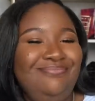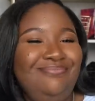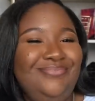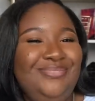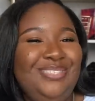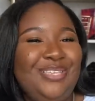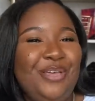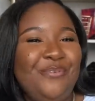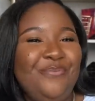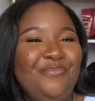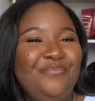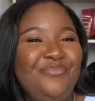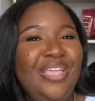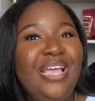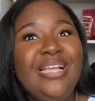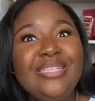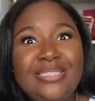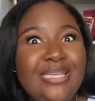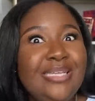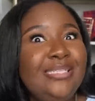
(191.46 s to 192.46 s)
So
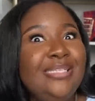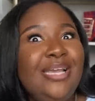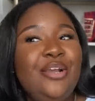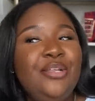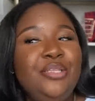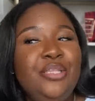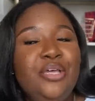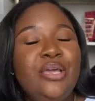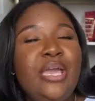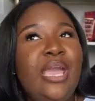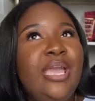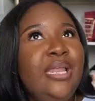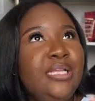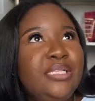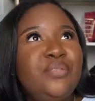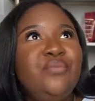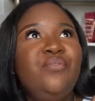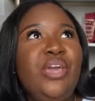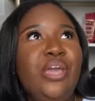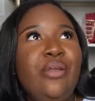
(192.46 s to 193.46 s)
that's the entire look. And
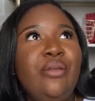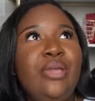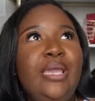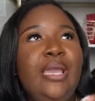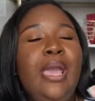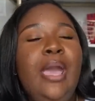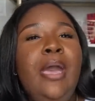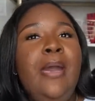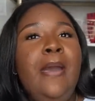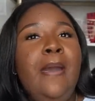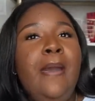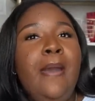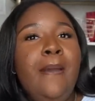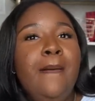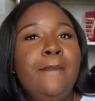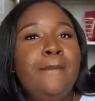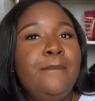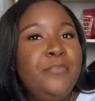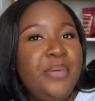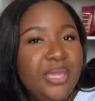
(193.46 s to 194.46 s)
it's very
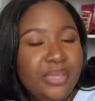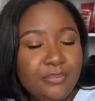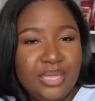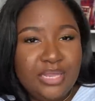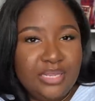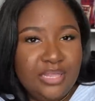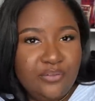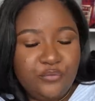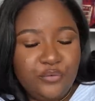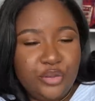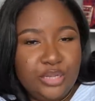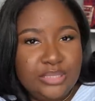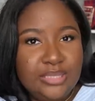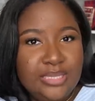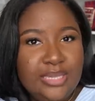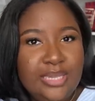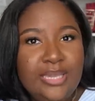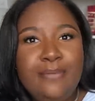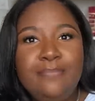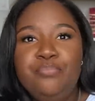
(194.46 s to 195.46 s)
big belly
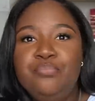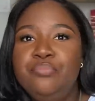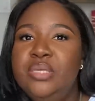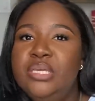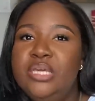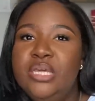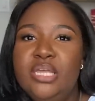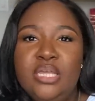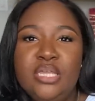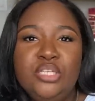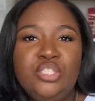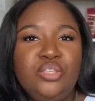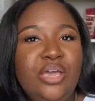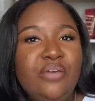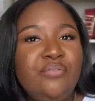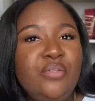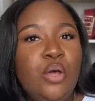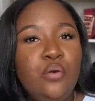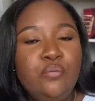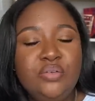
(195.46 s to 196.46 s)
friendly because you
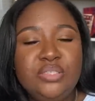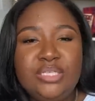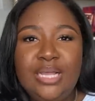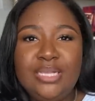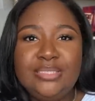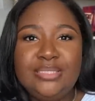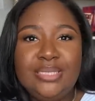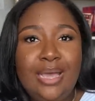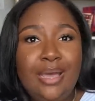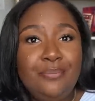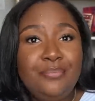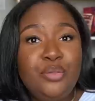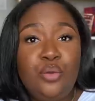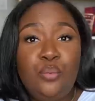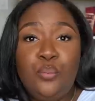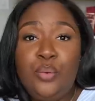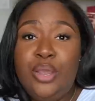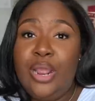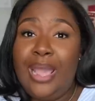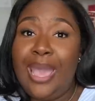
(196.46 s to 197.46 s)
have the oversized top. You
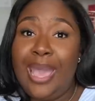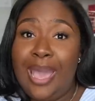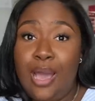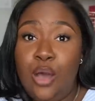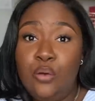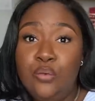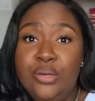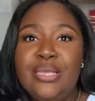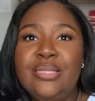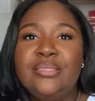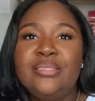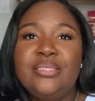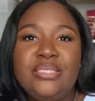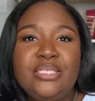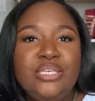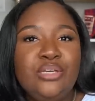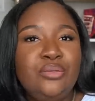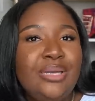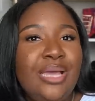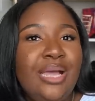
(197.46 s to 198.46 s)
can wear it out and
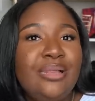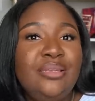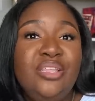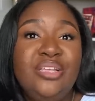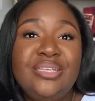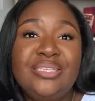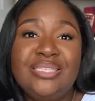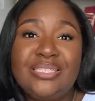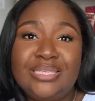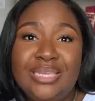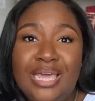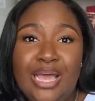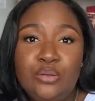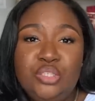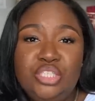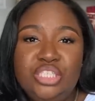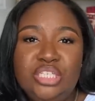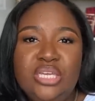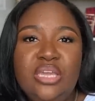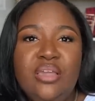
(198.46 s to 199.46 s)
still not look
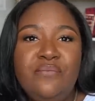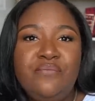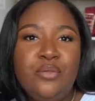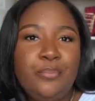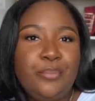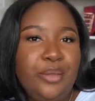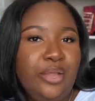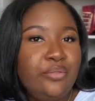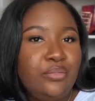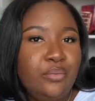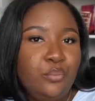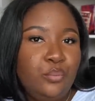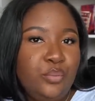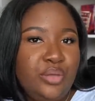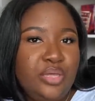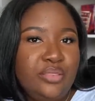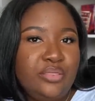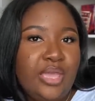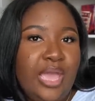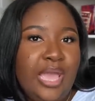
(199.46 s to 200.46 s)
slouchy. If you pair them
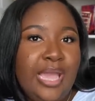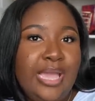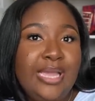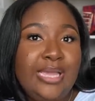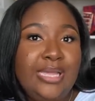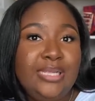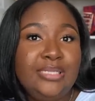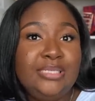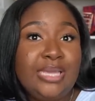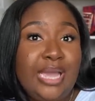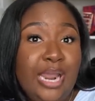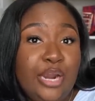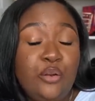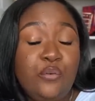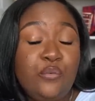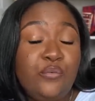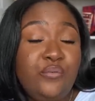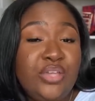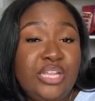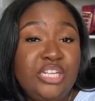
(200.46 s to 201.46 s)
with a
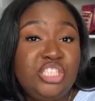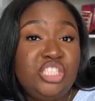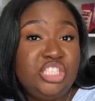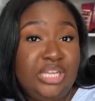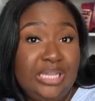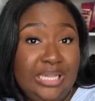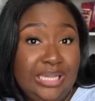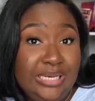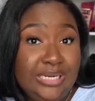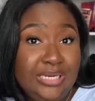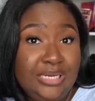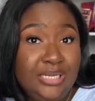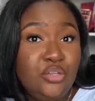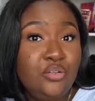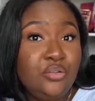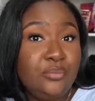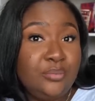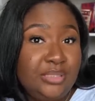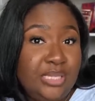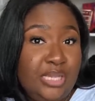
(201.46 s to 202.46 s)
tighter fit jean, you
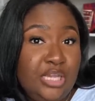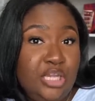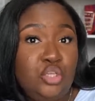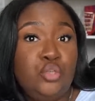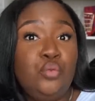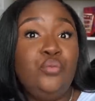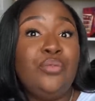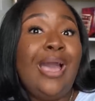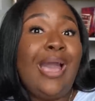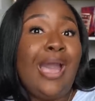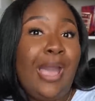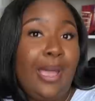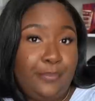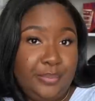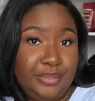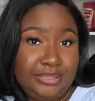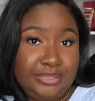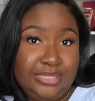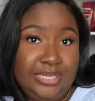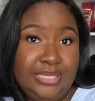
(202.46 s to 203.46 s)
know what I'm saying? Do the
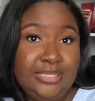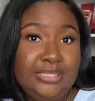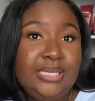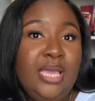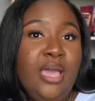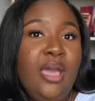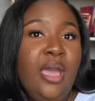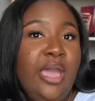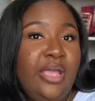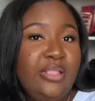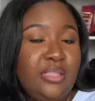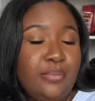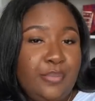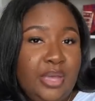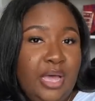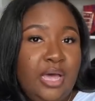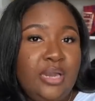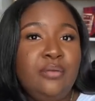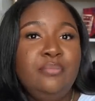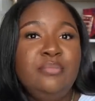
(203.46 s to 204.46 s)
opposite at the
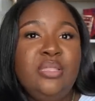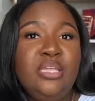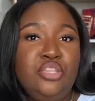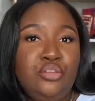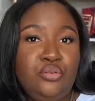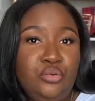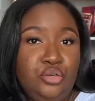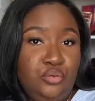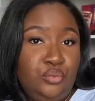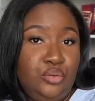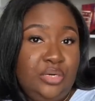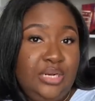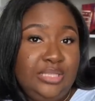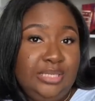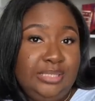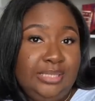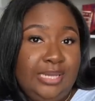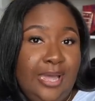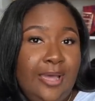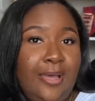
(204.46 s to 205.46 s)
bottom than you're doing at
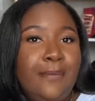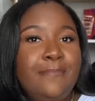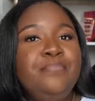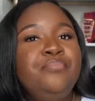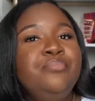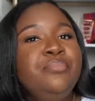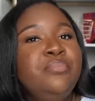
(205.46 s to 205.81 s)
the top.